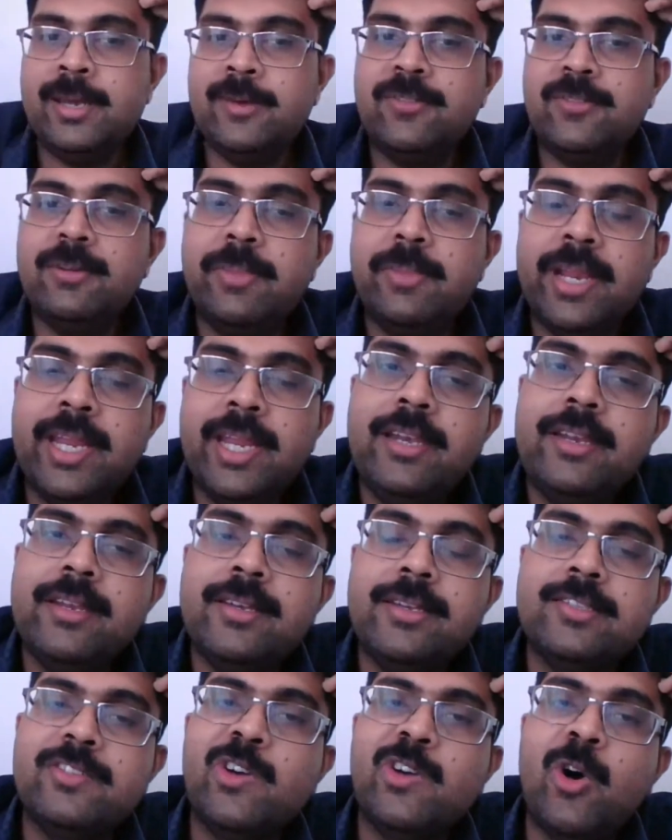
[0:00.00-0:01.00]
of the brain
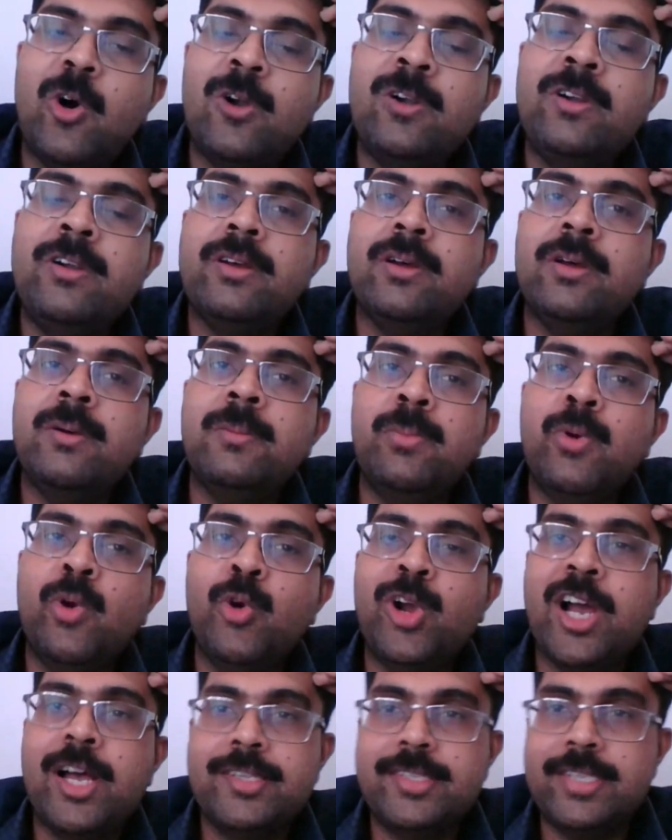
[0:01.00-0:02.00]
is called
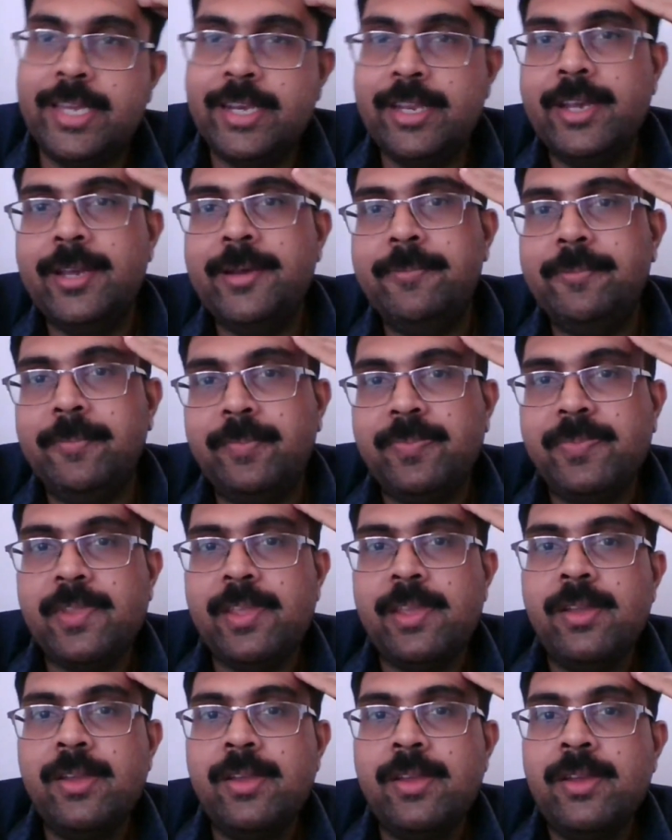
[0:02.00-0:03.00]
Broca's area.
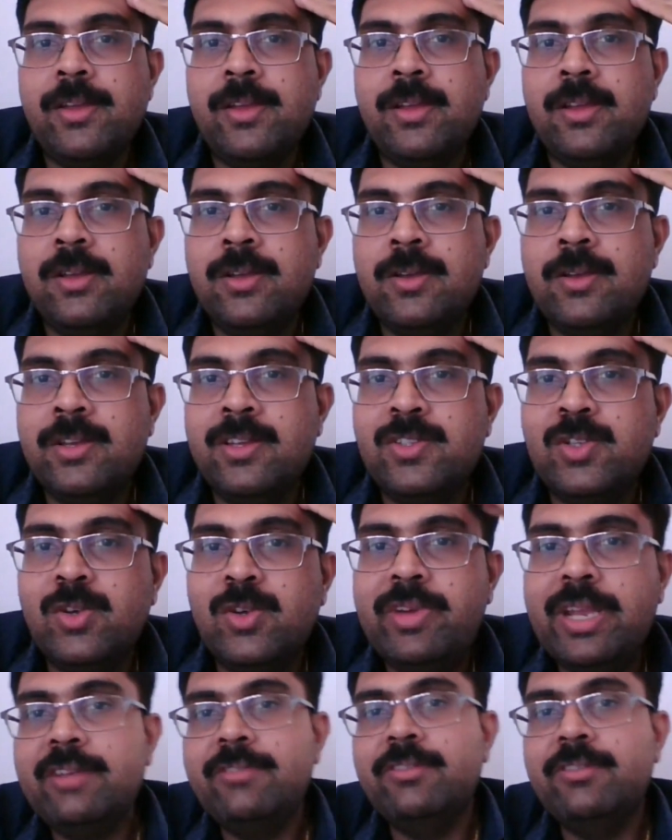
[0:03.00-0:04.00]
So
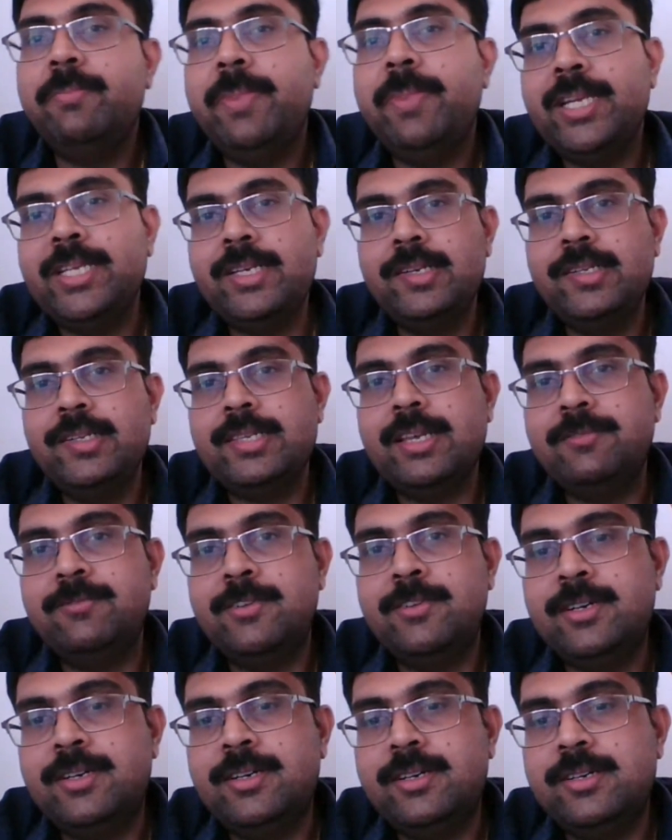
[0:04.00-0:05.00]
whenever patients
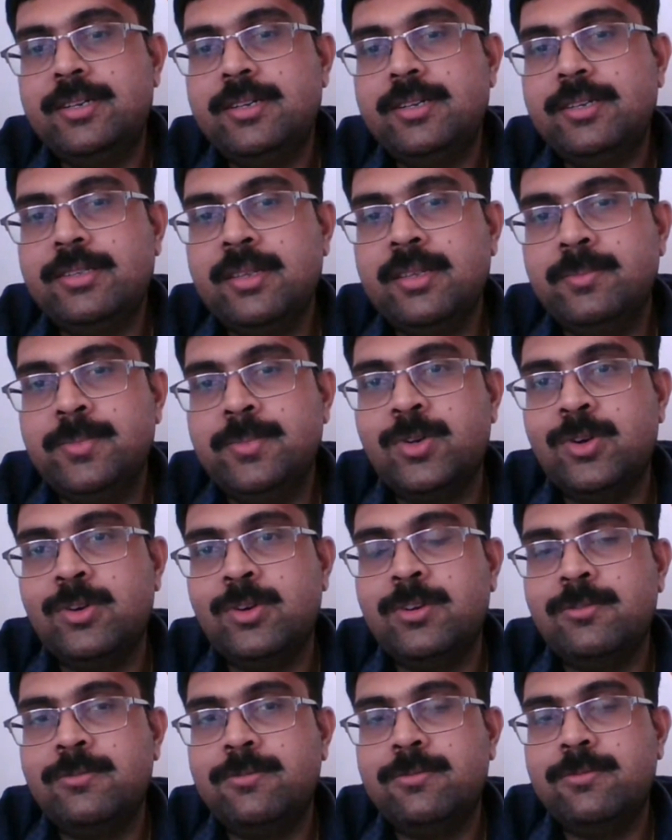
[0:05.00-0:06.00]
suffer some sort
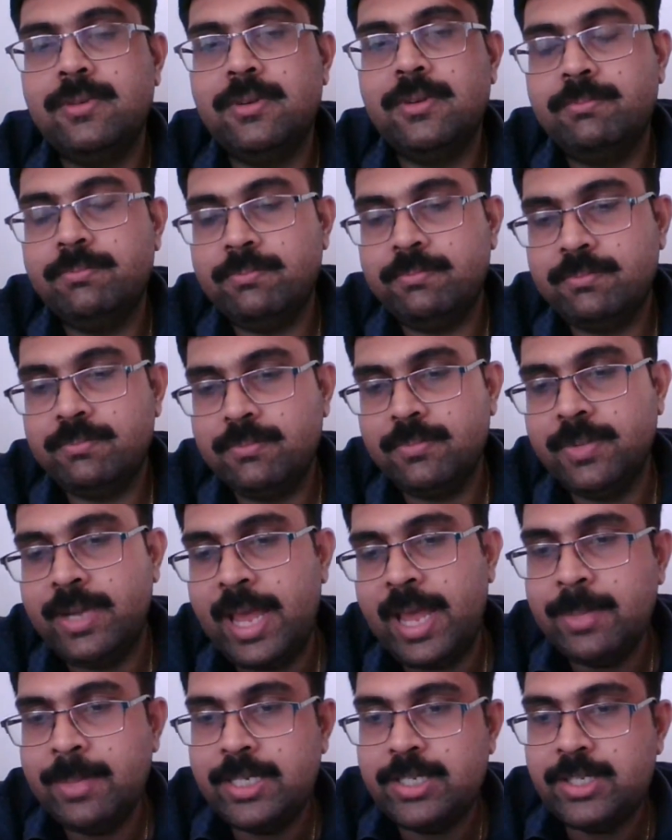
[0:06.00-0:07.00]
of
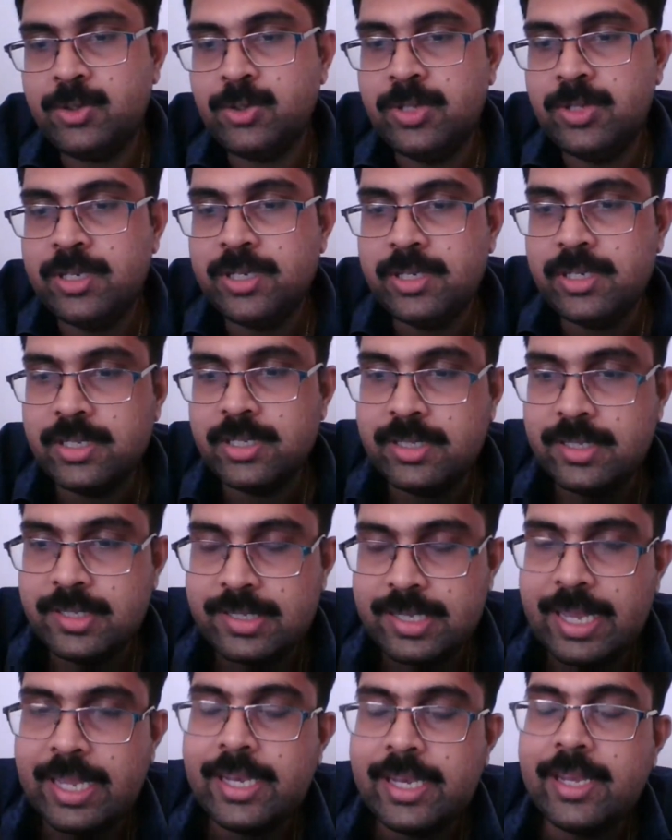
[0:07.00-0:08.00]
damage to this
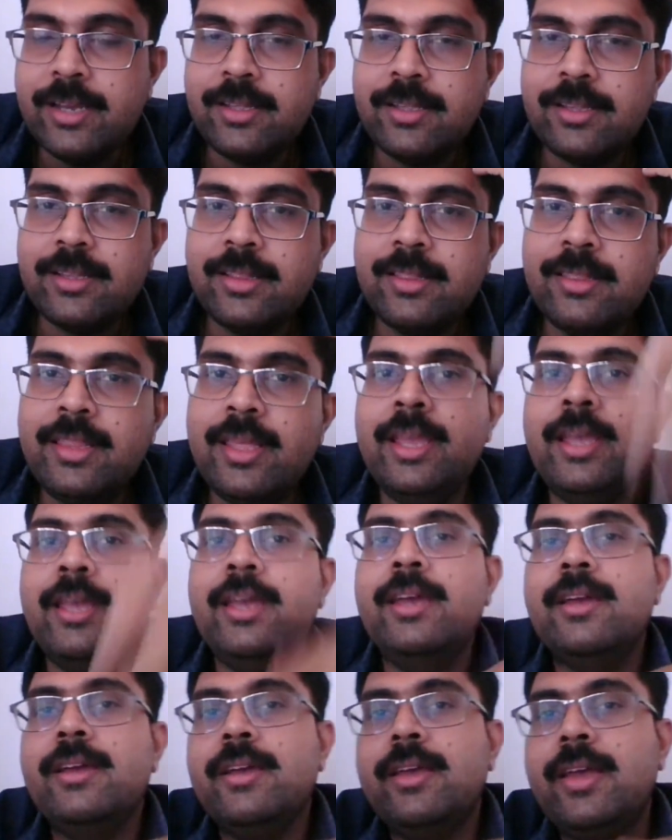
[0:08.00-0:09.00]
area,
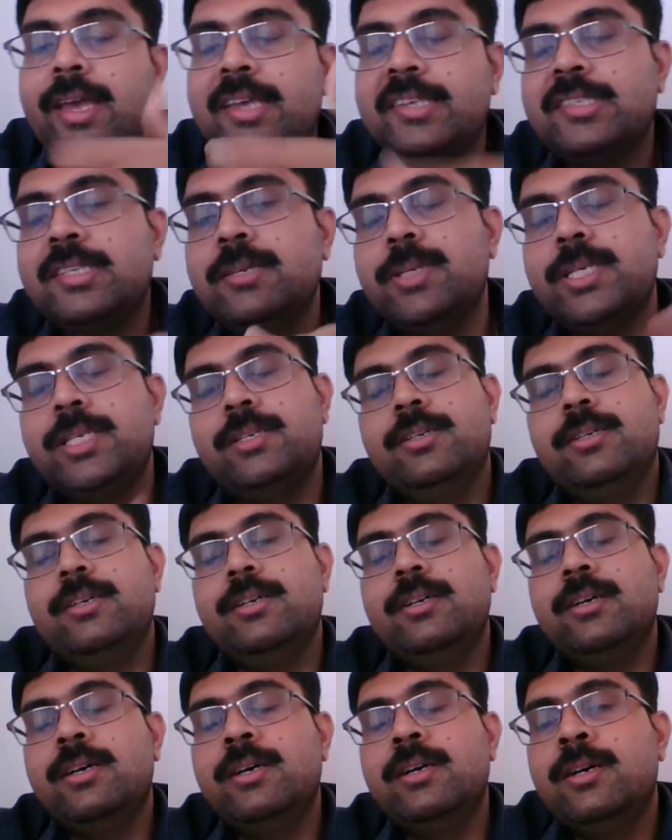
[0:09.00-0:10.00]
they exhibit
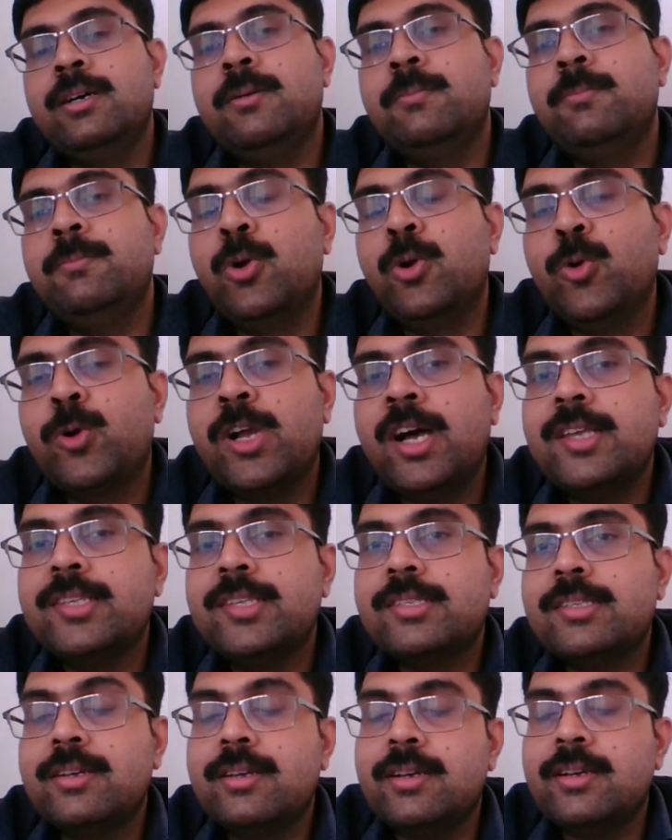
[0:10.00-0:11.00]

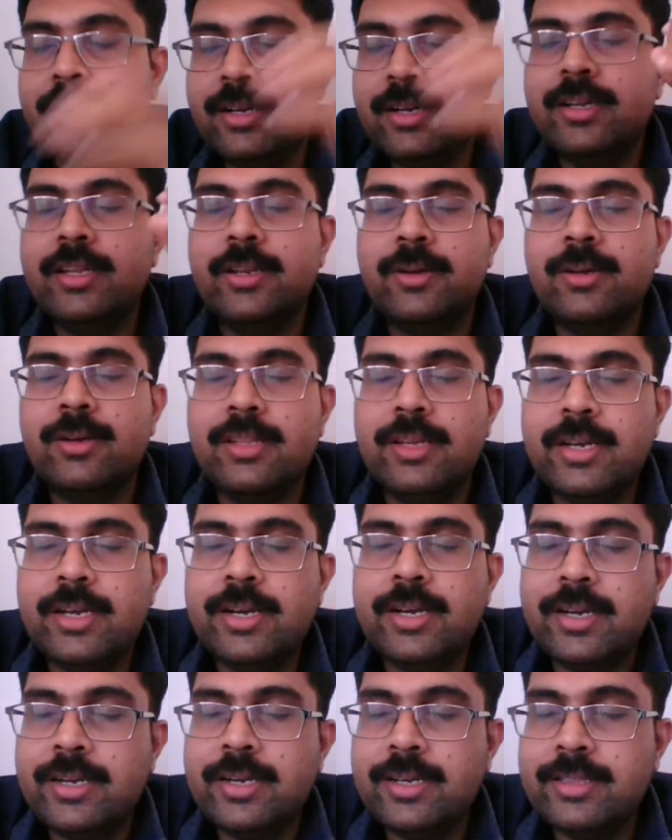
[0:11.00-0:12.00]
Broca's,
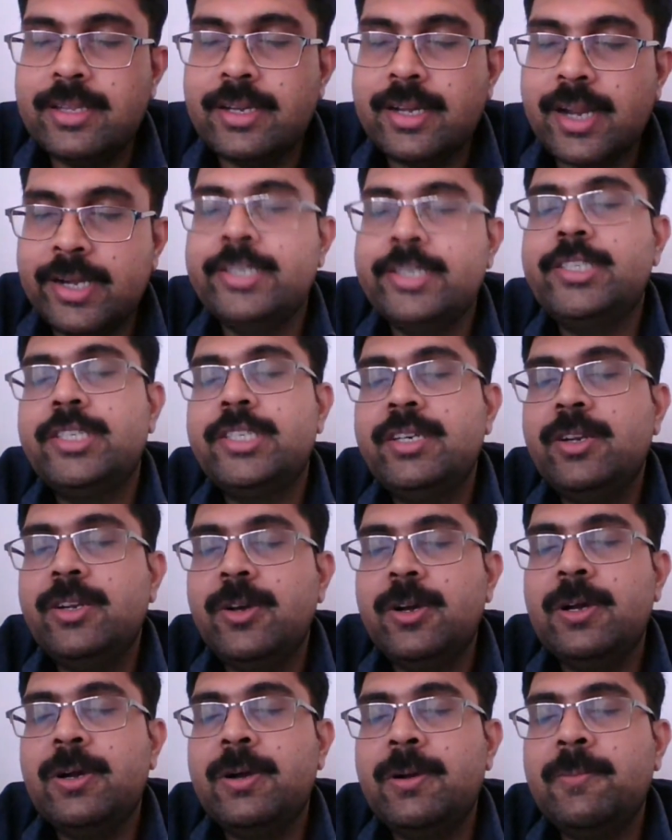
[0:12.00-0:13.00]
the
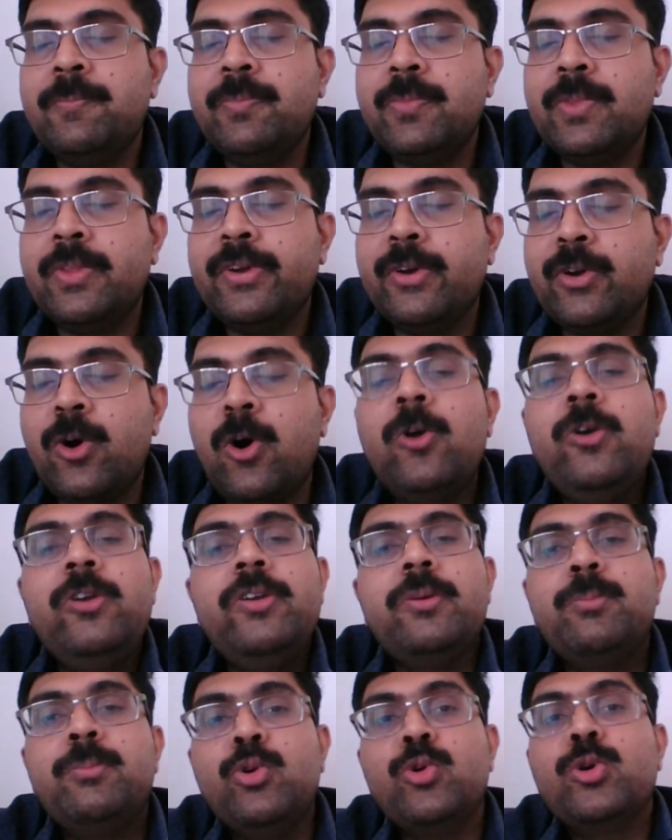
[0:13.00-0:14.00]
condition called
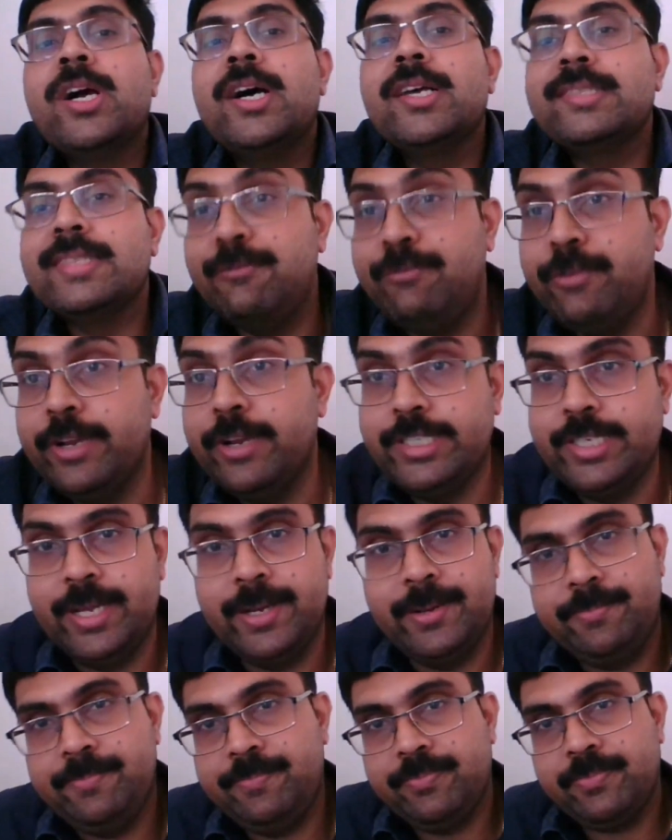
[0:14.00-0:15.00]
Broca's aphasia.
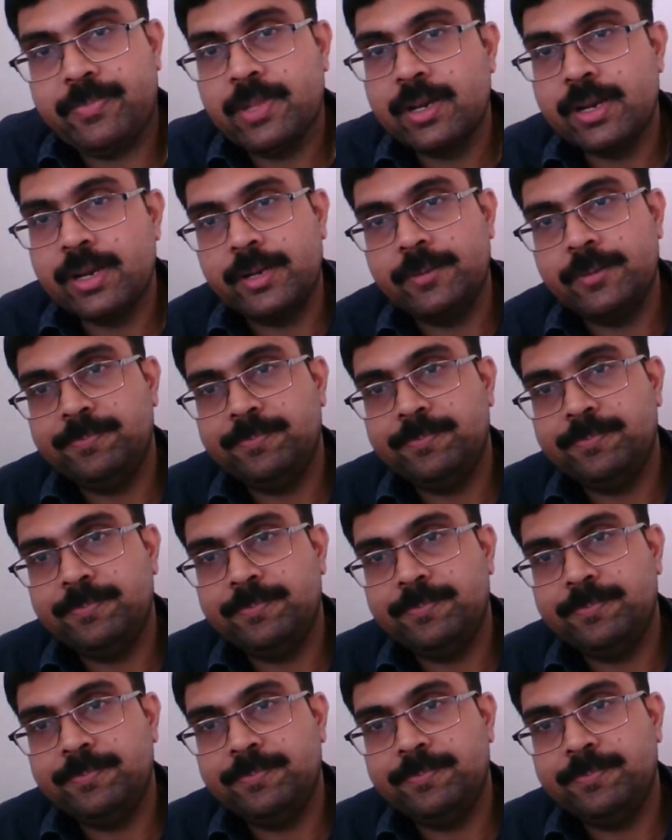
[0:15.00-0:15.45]
Right?